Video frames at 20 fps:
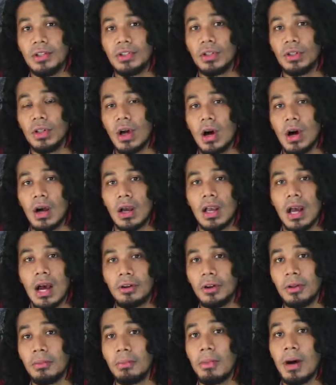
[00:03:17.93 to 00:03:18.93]
Law,
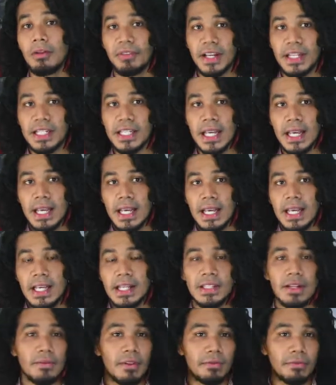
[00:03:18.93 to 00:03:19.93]
Carol Moffett,
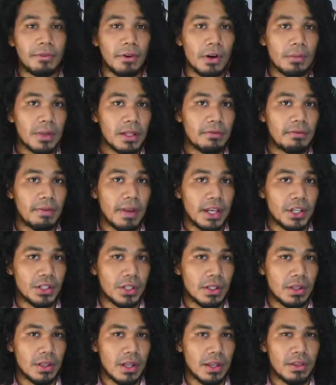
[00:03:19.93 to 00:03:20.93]
is of the firm
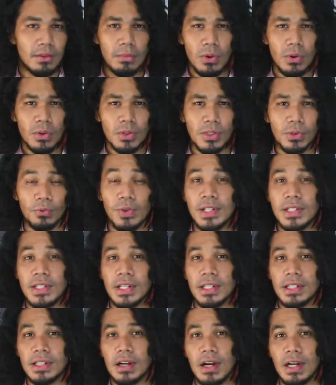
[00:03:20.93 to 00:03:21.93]
conviction that the most
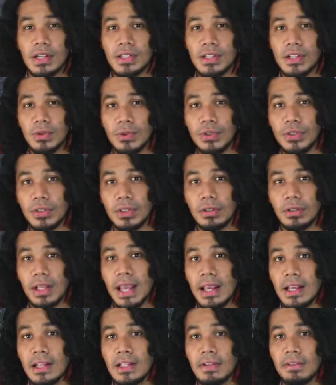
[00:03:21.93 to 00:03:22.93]
recent constitutional
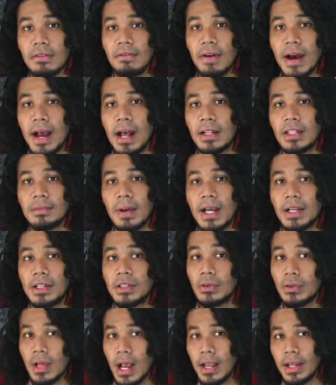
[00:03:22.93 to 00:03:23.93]
case filed by
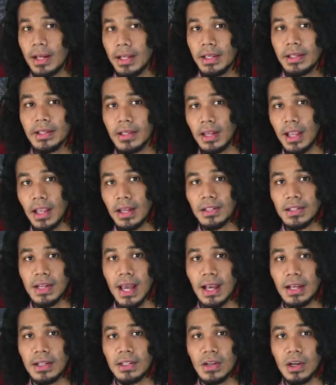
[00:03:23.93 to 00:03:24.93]
2 Guyanese against
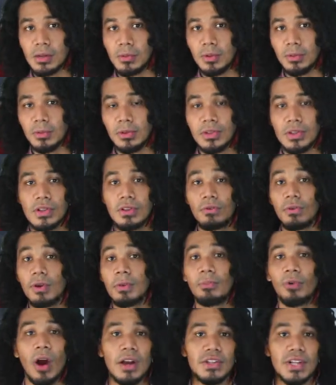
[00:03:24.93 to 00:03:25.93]
ExxonMobil's 3
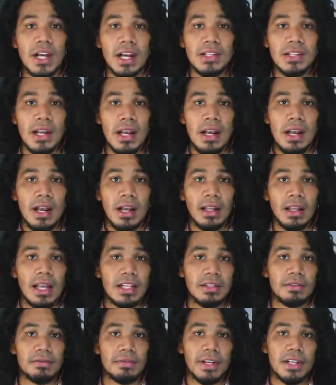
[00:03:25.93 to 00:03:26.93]
projects,
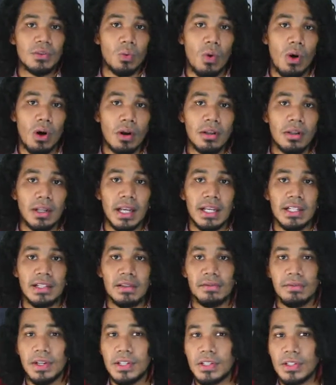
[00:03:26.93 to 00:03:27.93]
Liza Phase 1, Liza
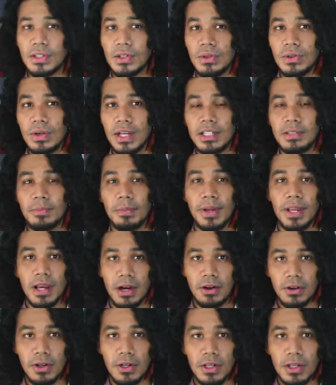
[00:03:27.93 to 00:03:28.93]
Phase 2, and
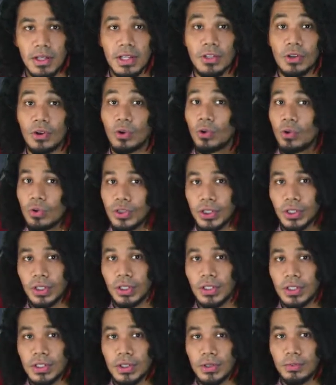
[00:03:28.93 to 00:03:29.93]
Piara, is
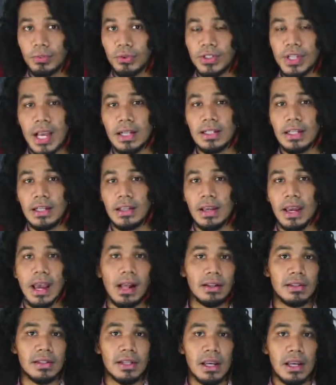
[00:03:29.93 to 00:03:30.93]
crucial to protecting the
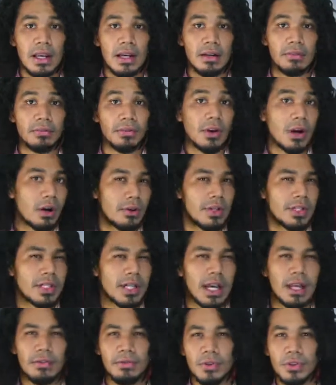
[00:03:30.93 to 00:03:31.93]
health of current
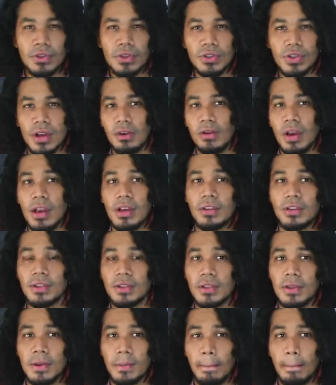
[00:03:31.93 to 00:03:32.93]
and future
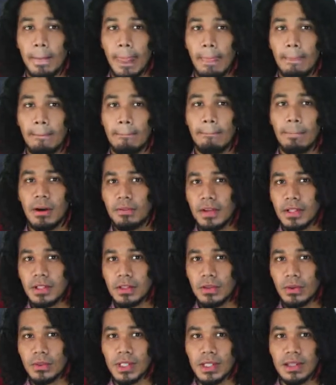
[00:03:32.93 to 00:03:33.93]
generations. Moffett
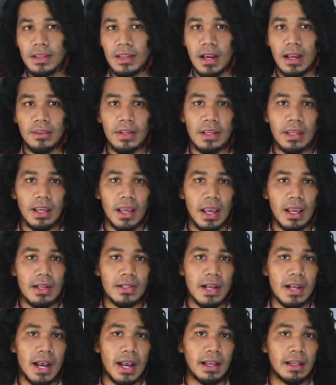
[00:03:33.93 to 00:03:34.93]
noted that the
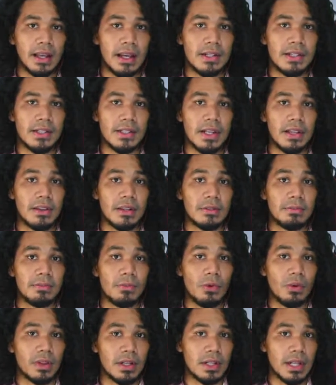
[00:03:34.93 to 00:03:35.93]
case highlights that
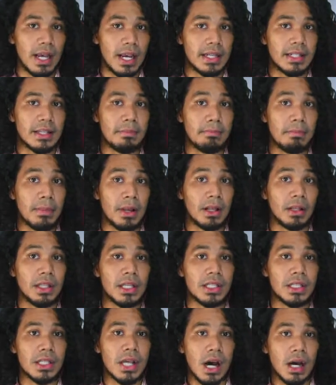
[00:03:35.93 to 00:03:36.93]
more than 90
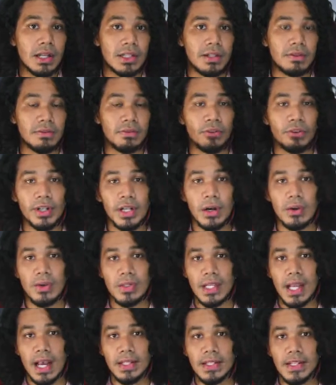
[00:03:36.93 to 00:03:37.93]
million tons of greenhouse
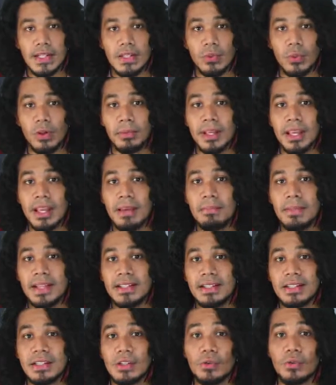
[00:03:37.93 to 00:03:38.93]
gases will be
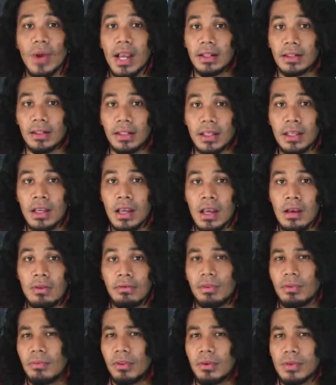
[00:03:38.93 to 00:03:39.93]
emitted directly
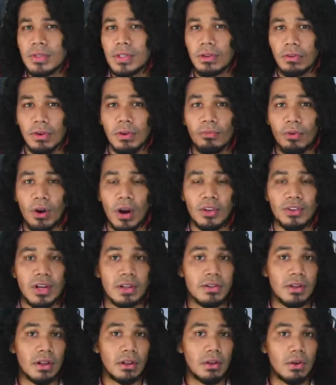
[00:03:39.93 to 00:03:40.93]
from those 3
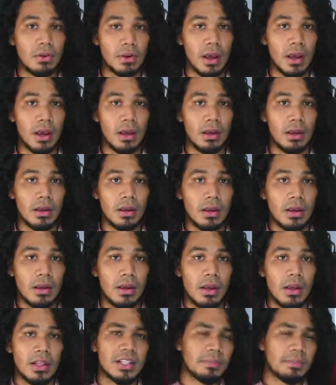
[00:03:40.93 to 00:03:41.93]
projects alone.
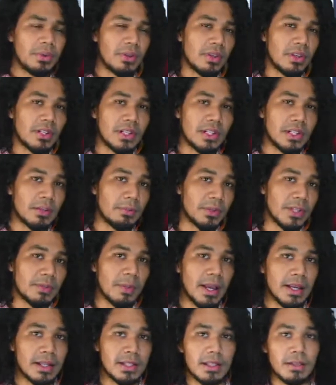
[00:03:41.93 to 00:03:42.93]
To put this into
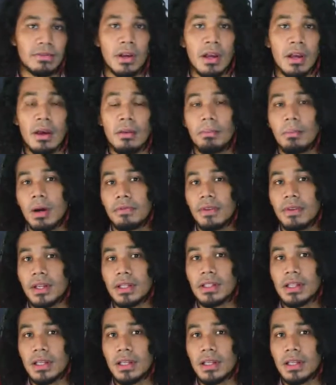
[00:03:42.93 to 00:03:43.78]
perspective, Moffett